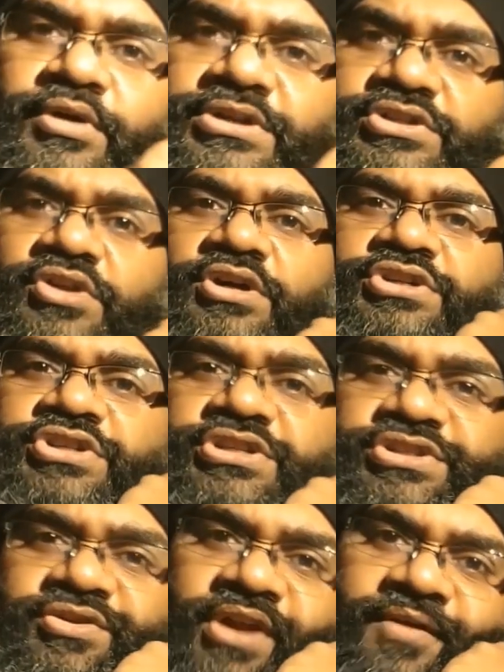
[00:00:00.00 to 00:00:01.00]
is not
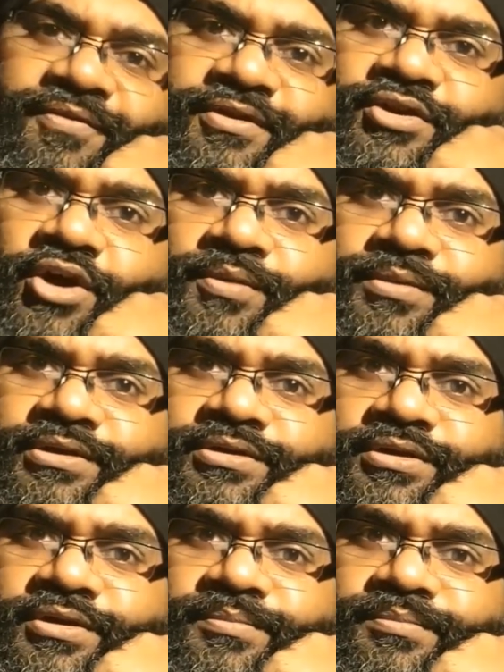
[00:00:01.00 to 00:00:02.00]
just a graphic novel,
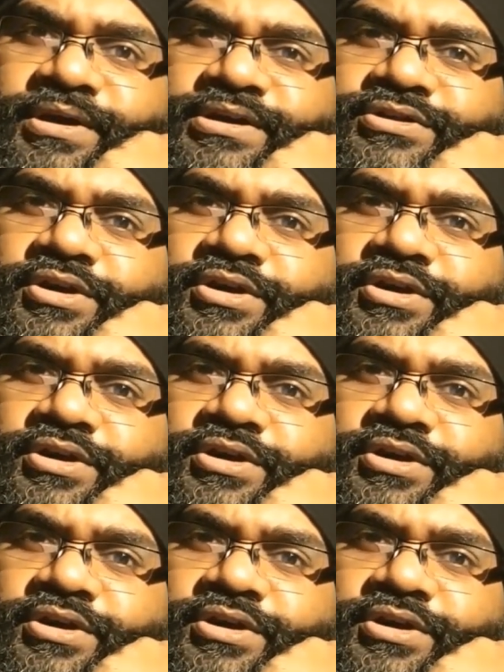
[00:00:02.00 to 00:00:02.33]
but